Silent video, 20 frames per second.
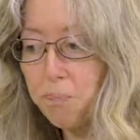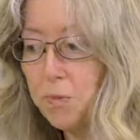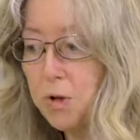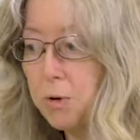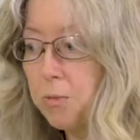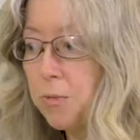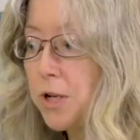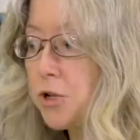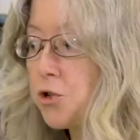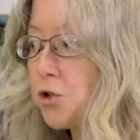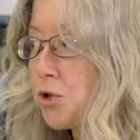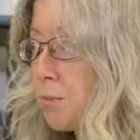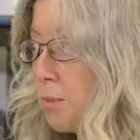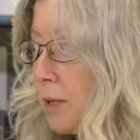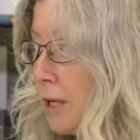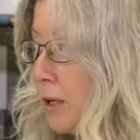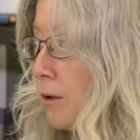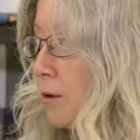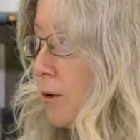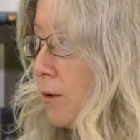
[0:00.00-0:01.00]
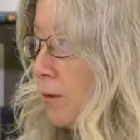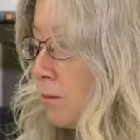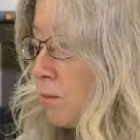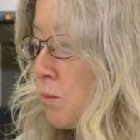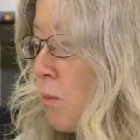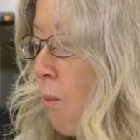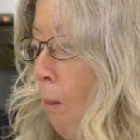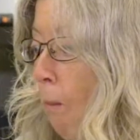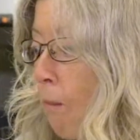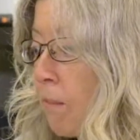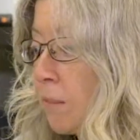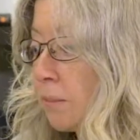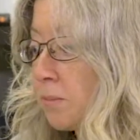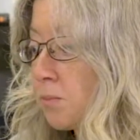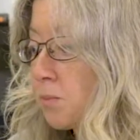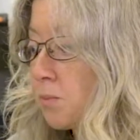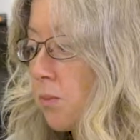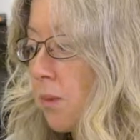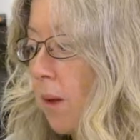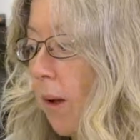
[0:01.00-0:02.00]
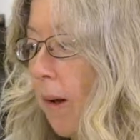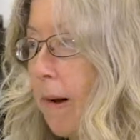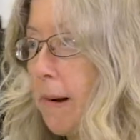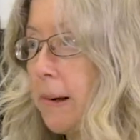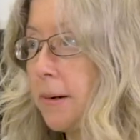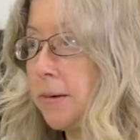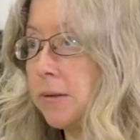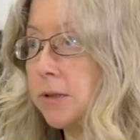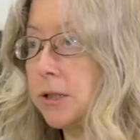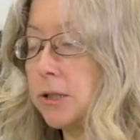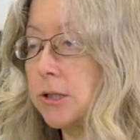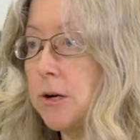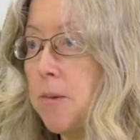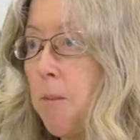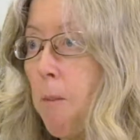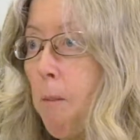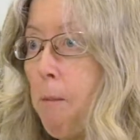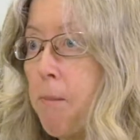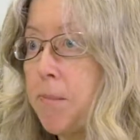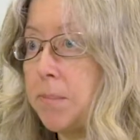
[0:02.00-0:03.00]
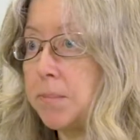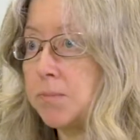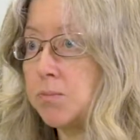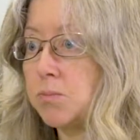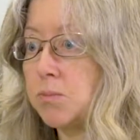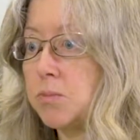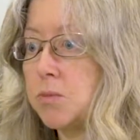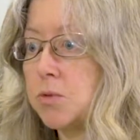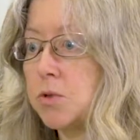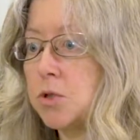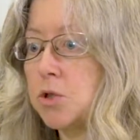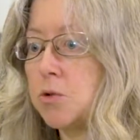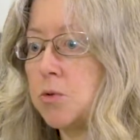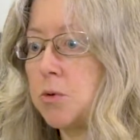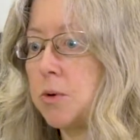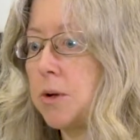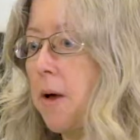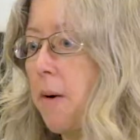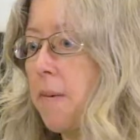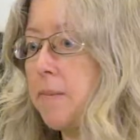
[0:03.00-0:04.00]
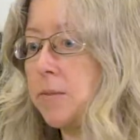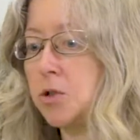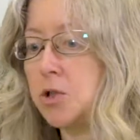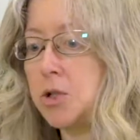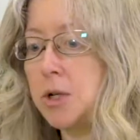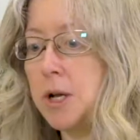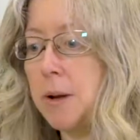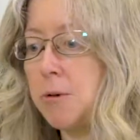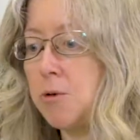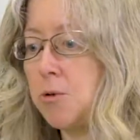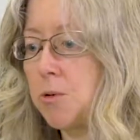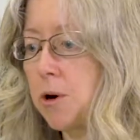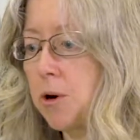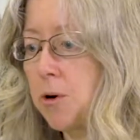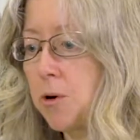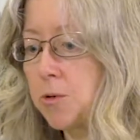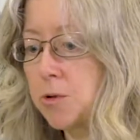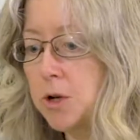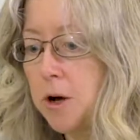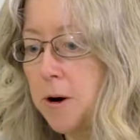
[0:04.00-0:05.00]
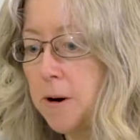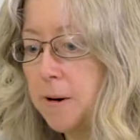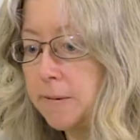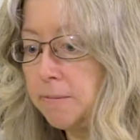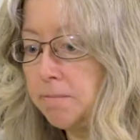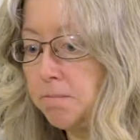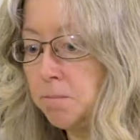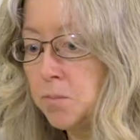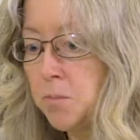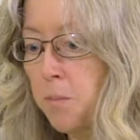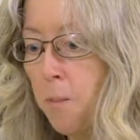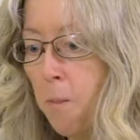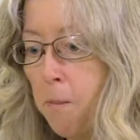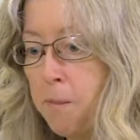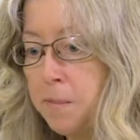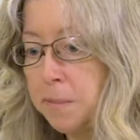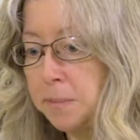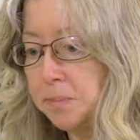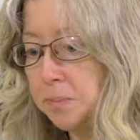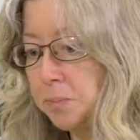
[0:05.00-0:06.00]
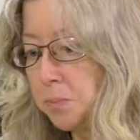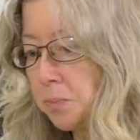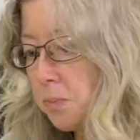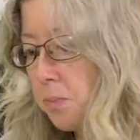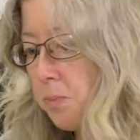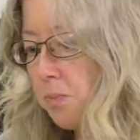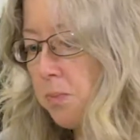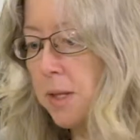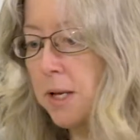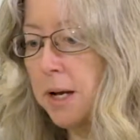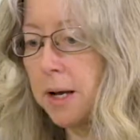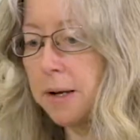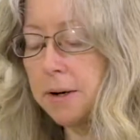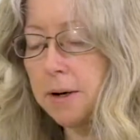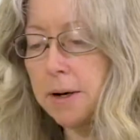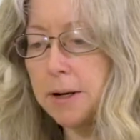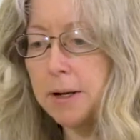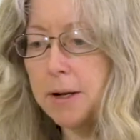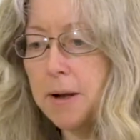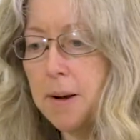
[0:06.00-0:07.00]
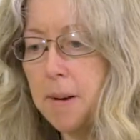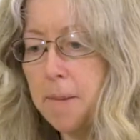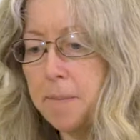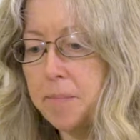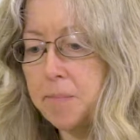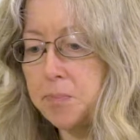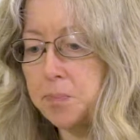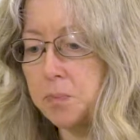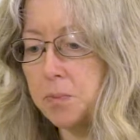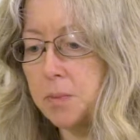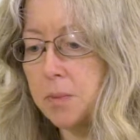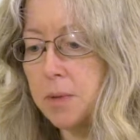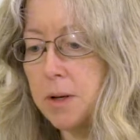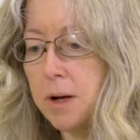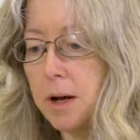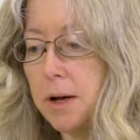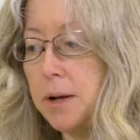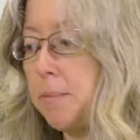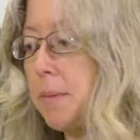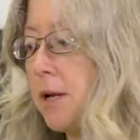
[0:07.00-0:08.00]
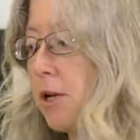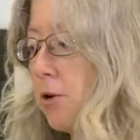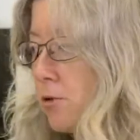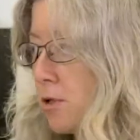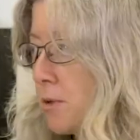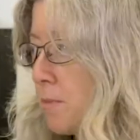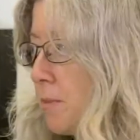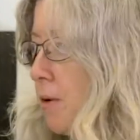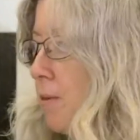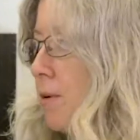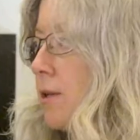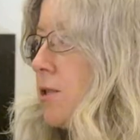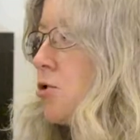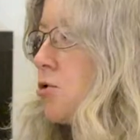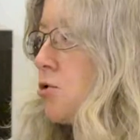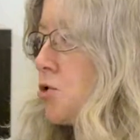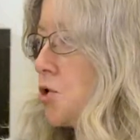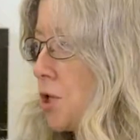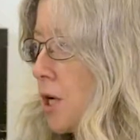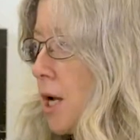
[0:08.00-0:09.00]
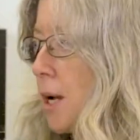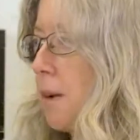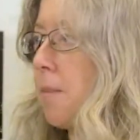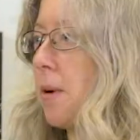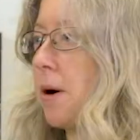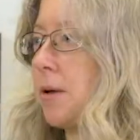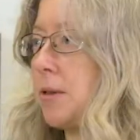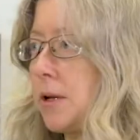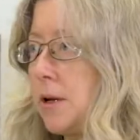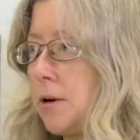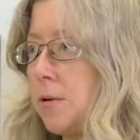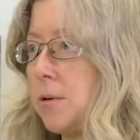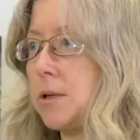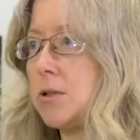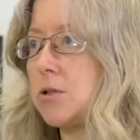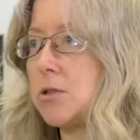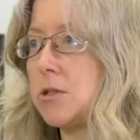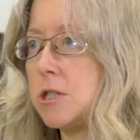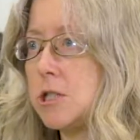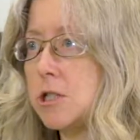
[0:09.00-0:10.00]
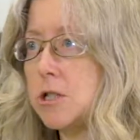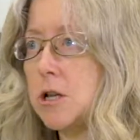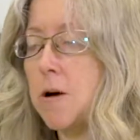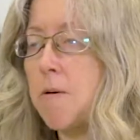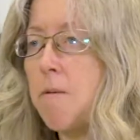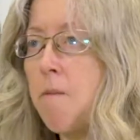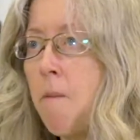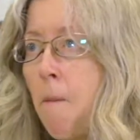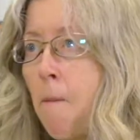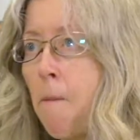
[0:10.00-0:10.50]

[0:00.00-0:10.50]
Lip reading: arranged to meet her, and so she came to our hotel, and I had made her some earrings, so she came, bought the earrings and stuff.